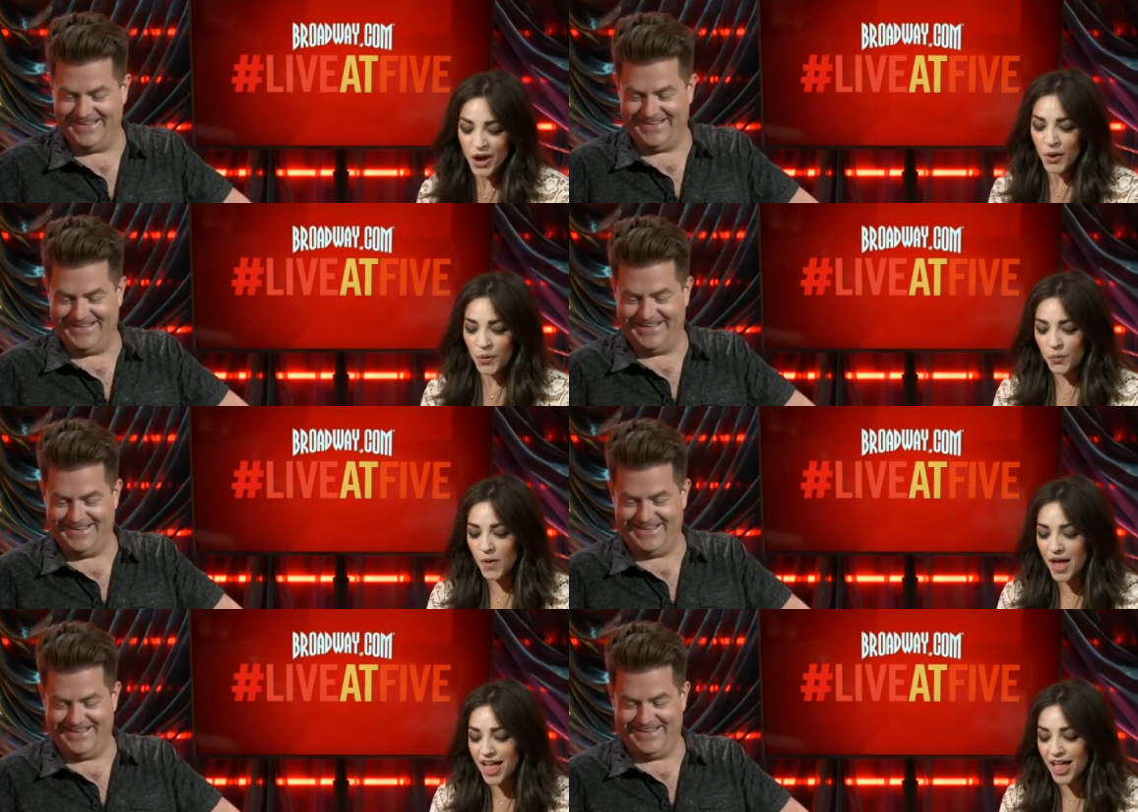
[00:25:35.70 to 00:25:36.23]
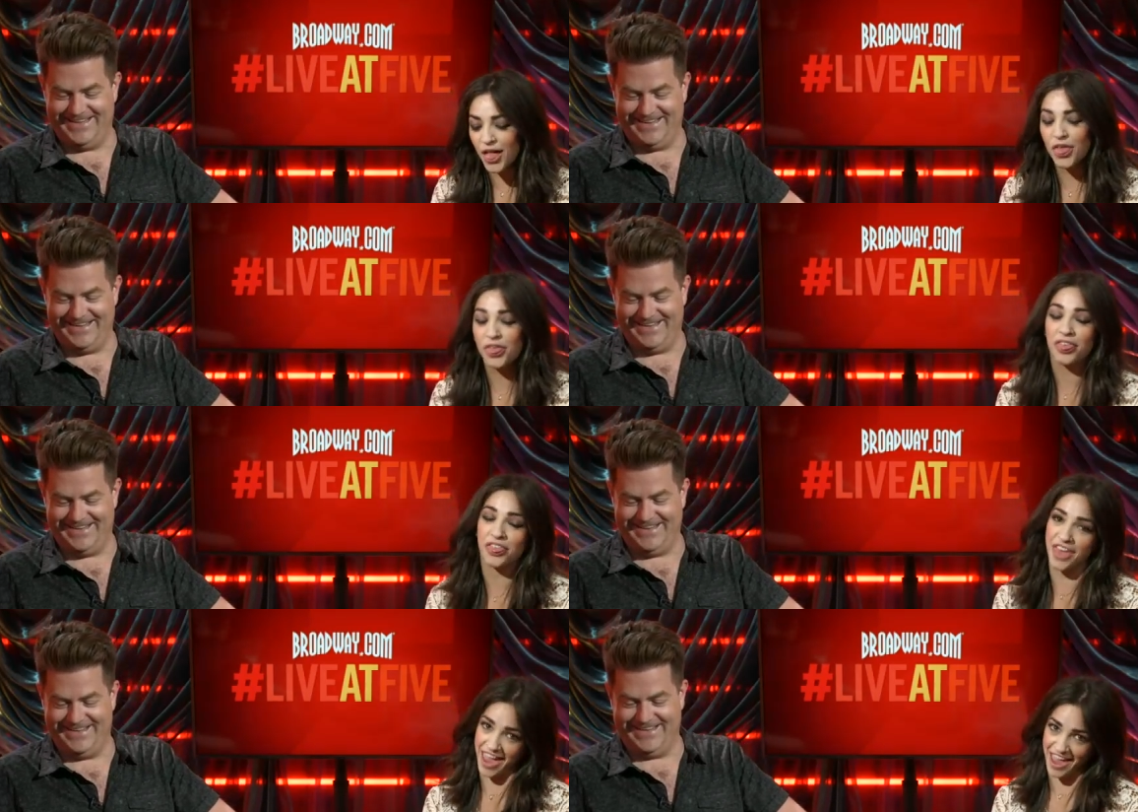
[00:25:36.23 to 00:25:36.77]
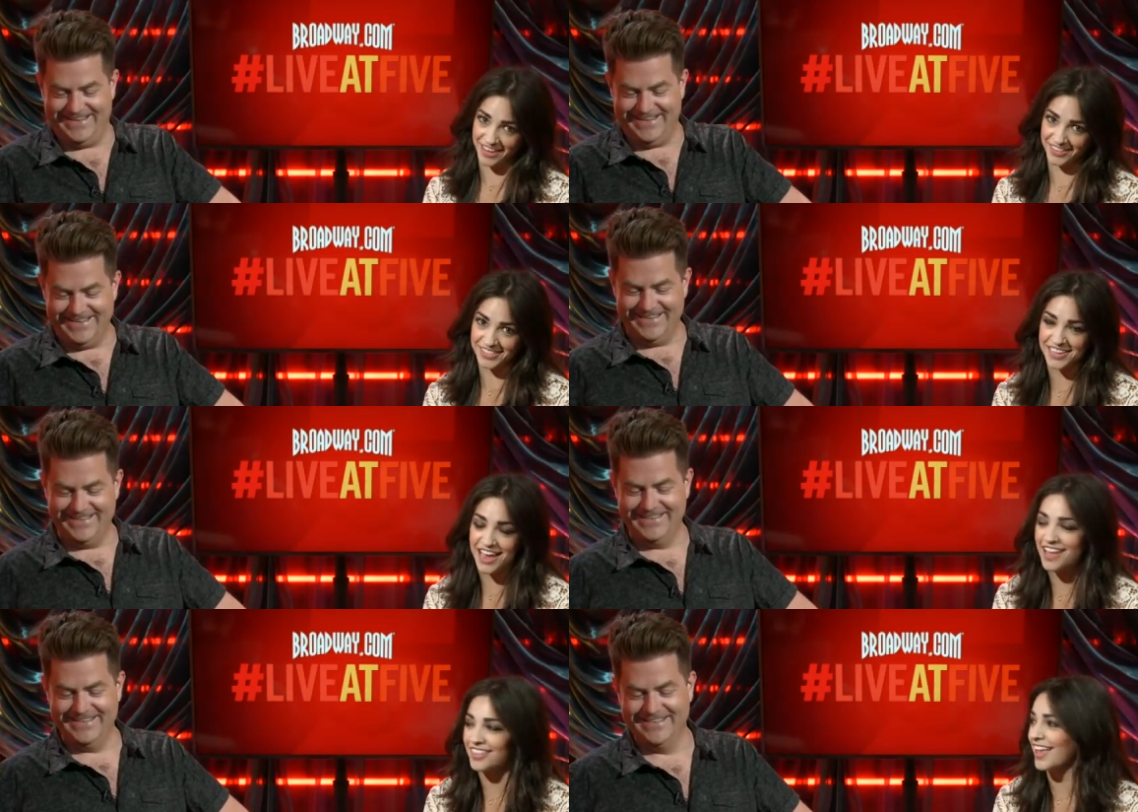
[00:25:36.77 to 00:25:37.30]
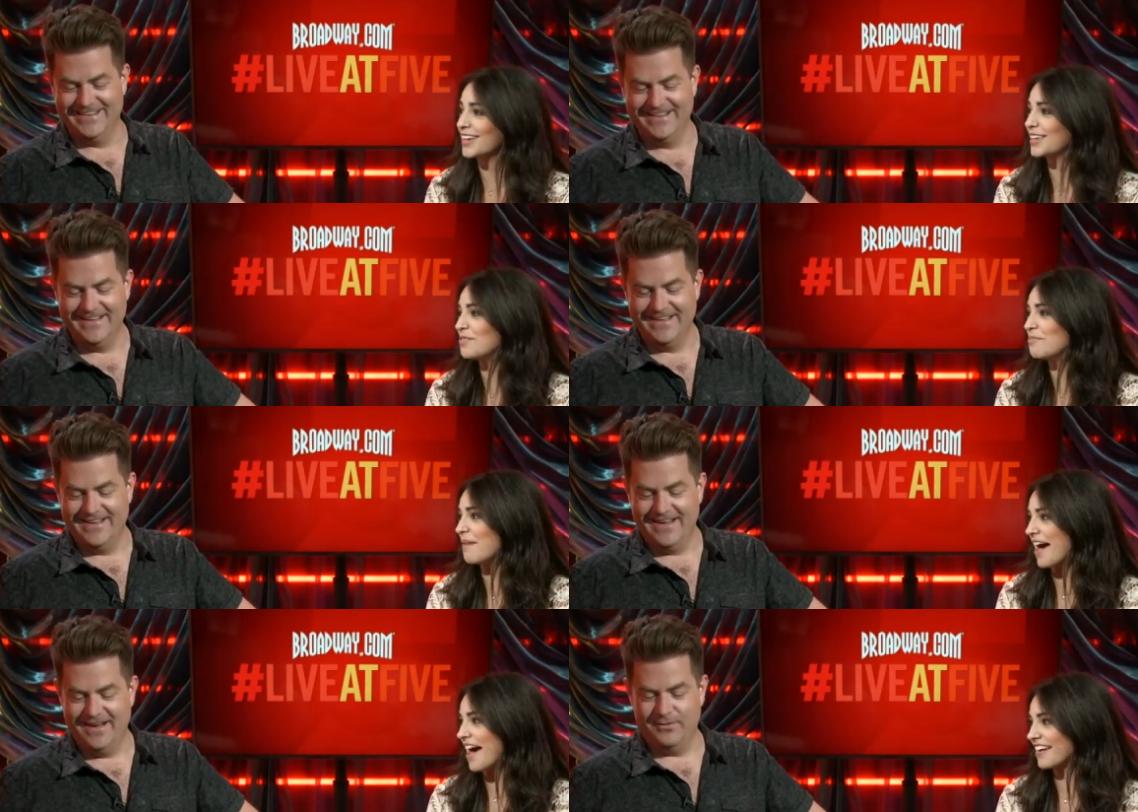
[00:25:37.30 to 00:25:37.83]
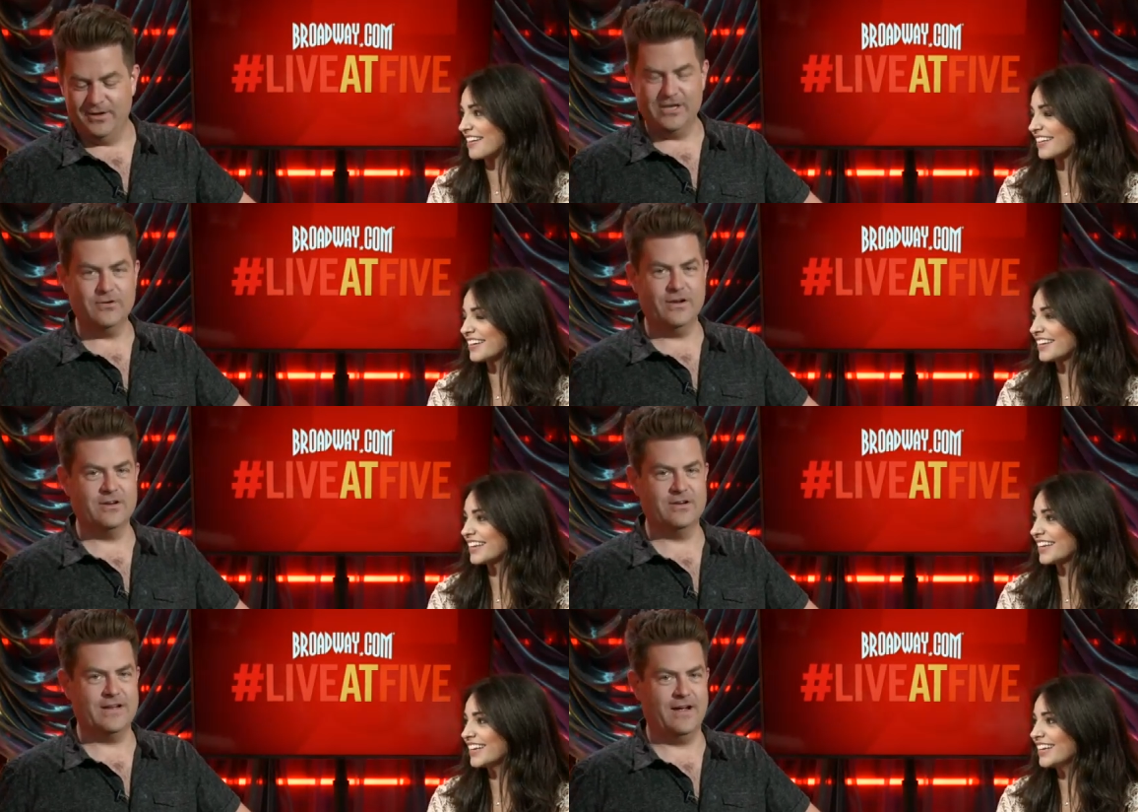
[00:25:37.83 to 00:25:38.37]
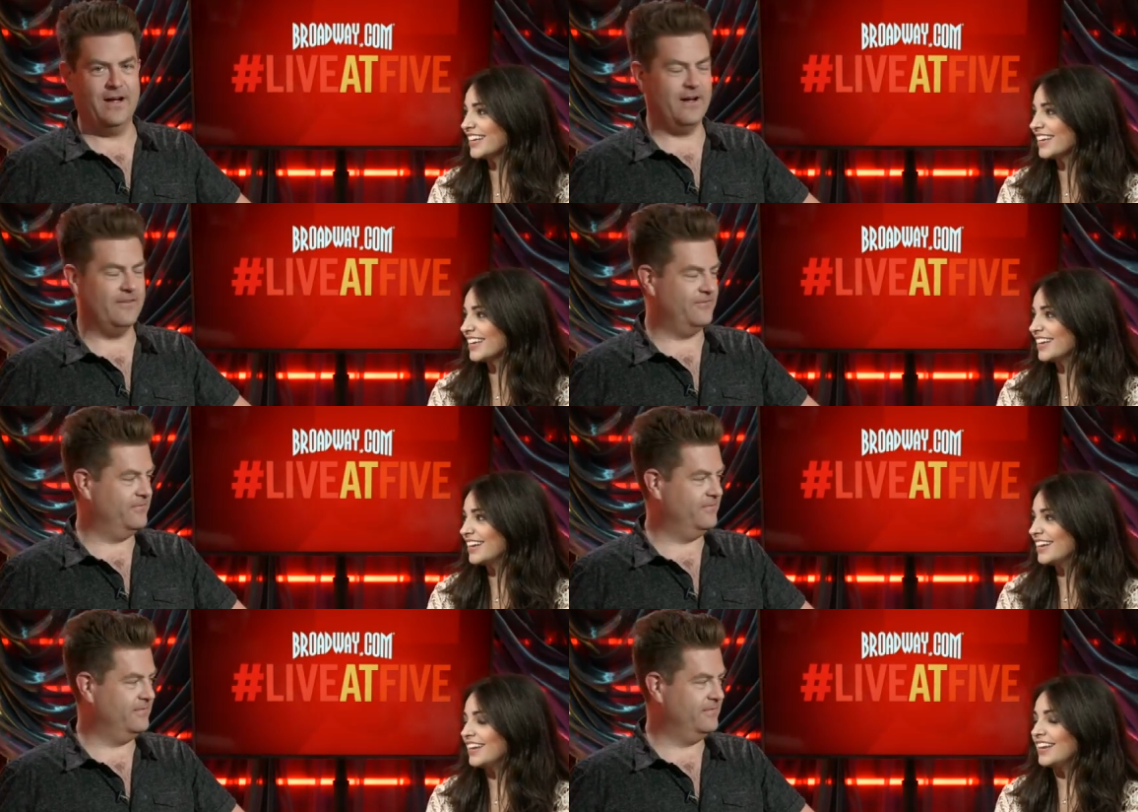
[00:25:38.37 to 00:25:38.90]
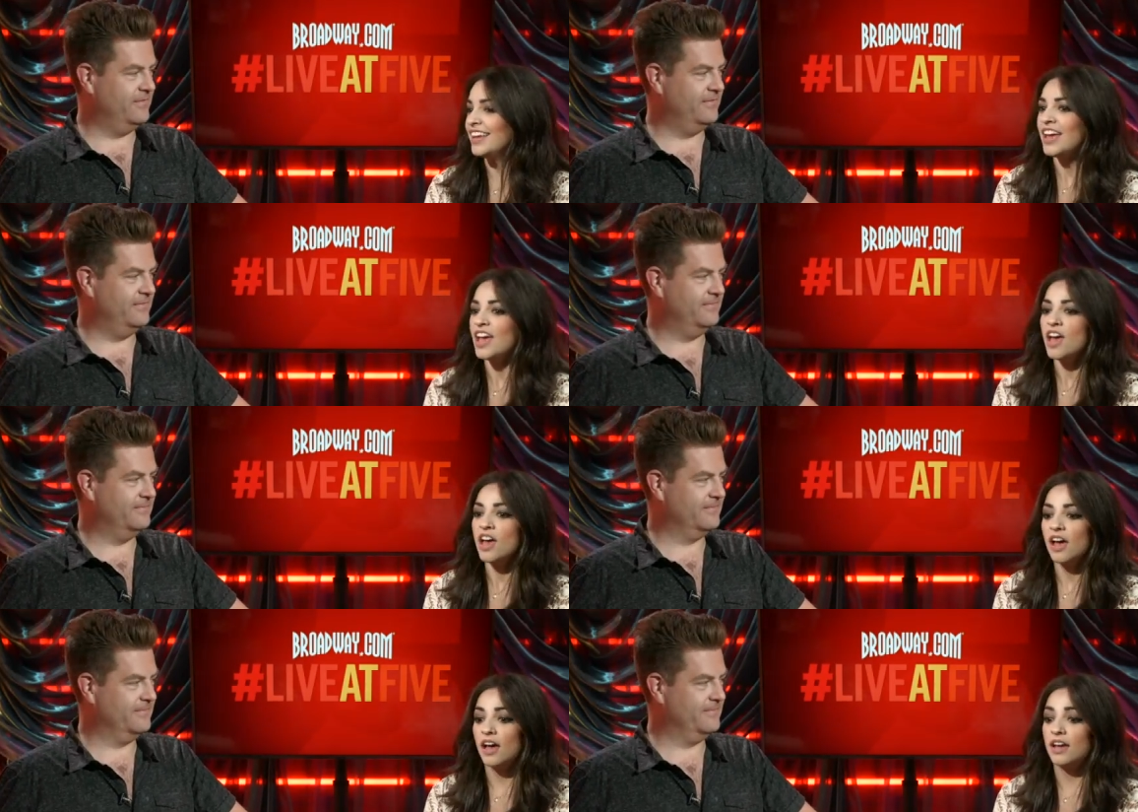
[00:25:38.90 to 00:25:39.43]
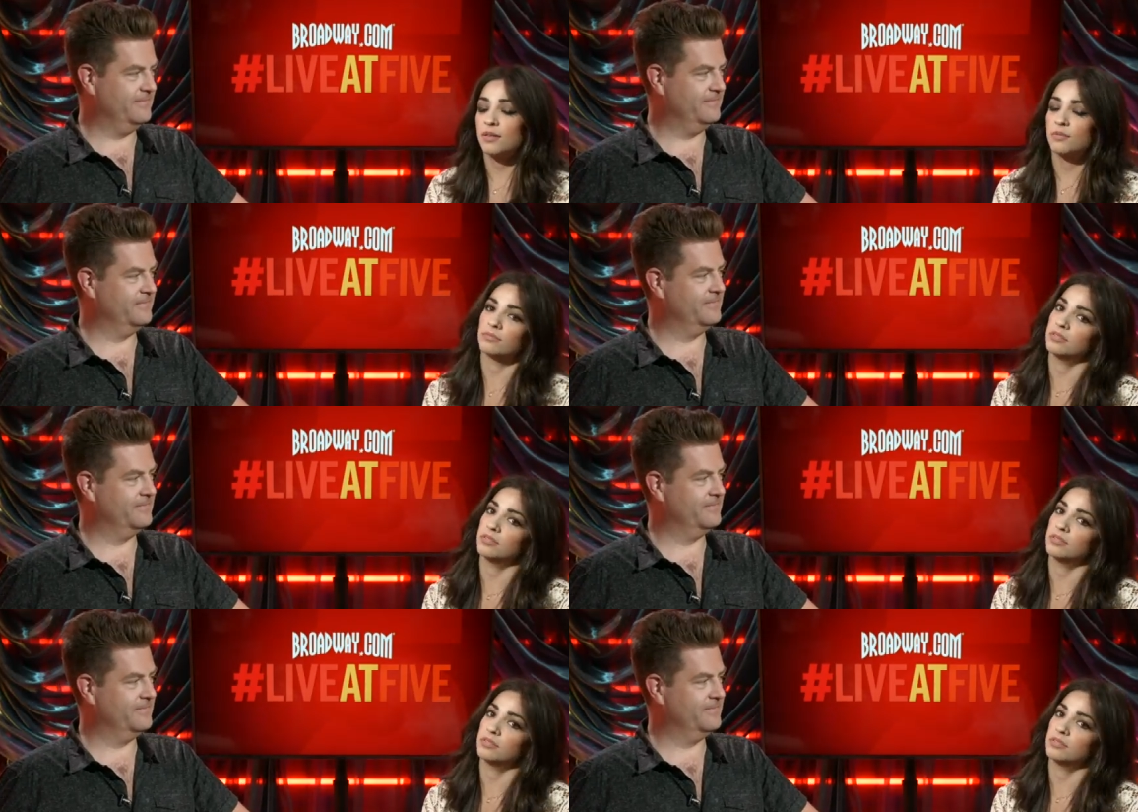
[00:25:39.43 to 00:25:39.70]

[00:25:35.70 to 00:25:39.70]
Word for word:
Speaker 1: well, thanks. I like you back. What do
Speaker 2: you do on your day off?
Speaker 1: It